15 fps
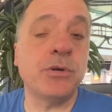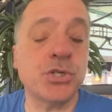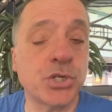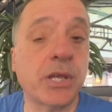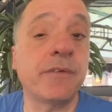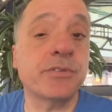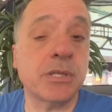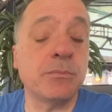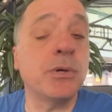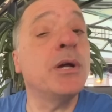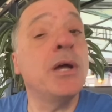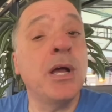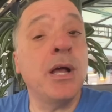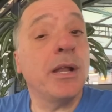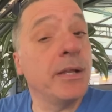which gives them a
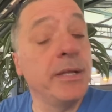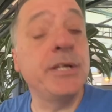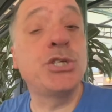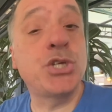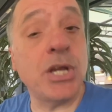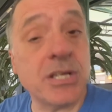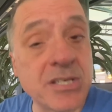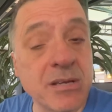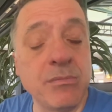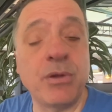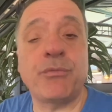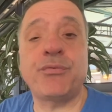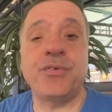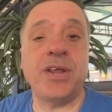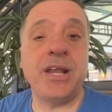
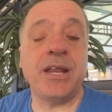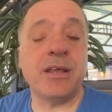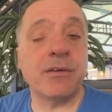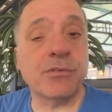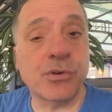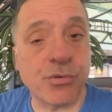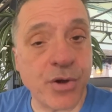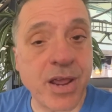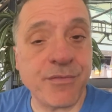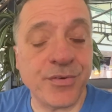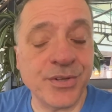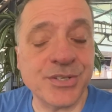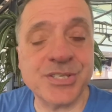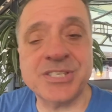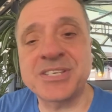legitimate feeling of
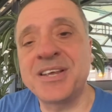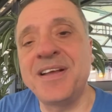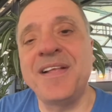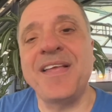grievance.